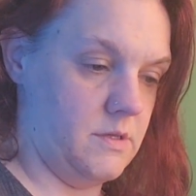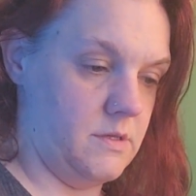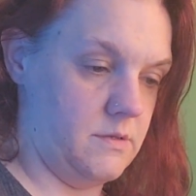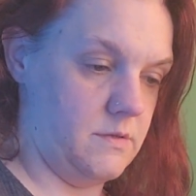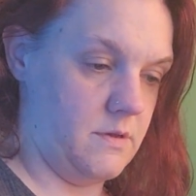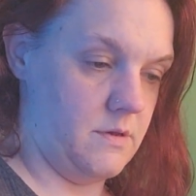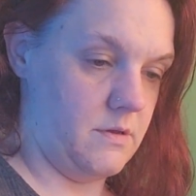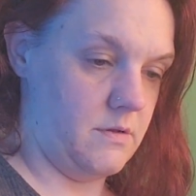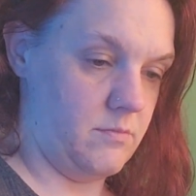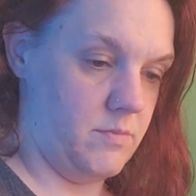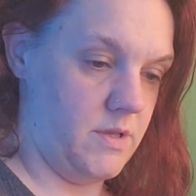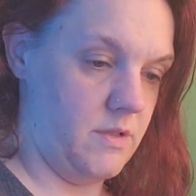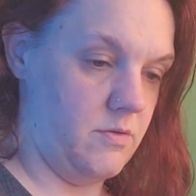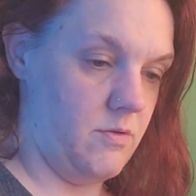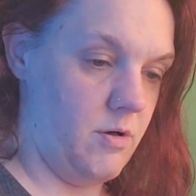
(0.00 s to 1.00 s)
Is that
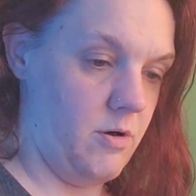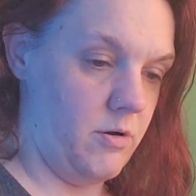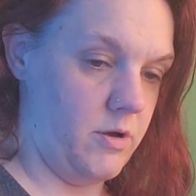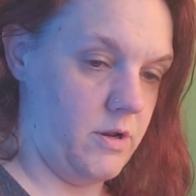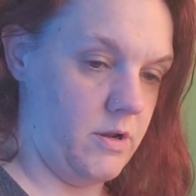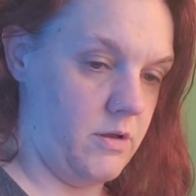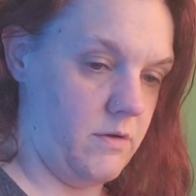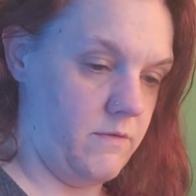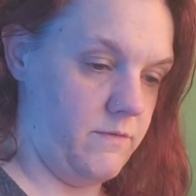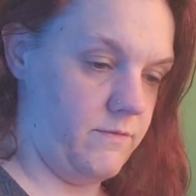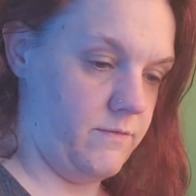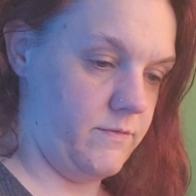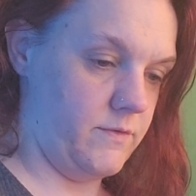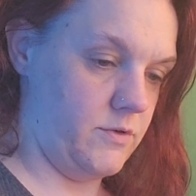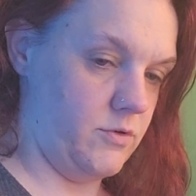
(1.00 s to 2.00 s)
going to be long
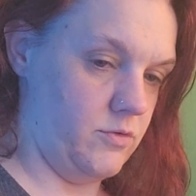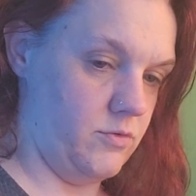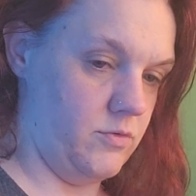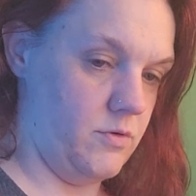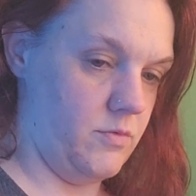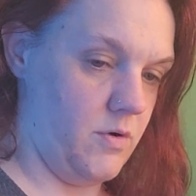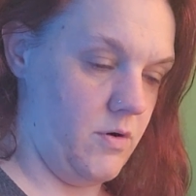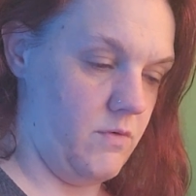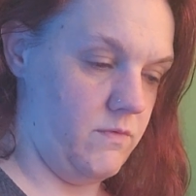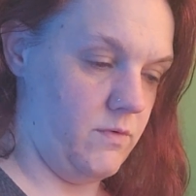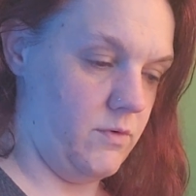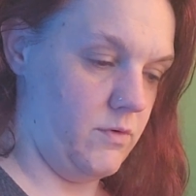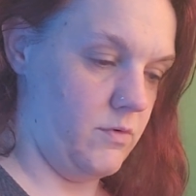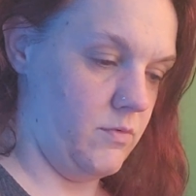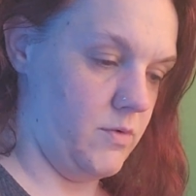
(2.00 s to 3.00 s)
enough to go over
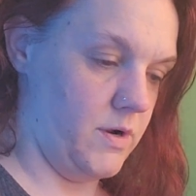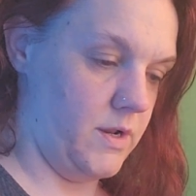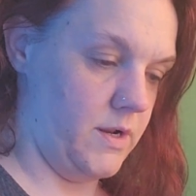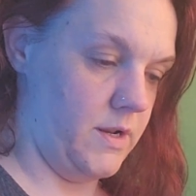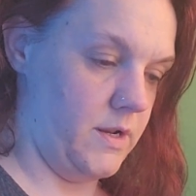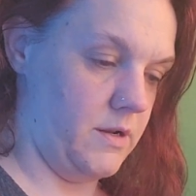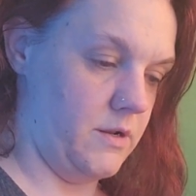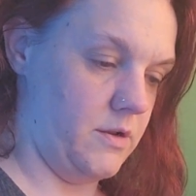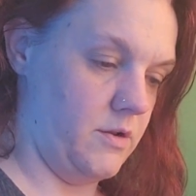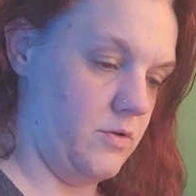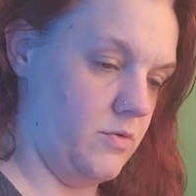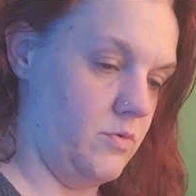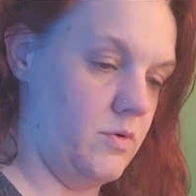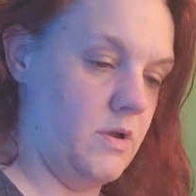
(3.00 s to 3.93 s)
what I need to do?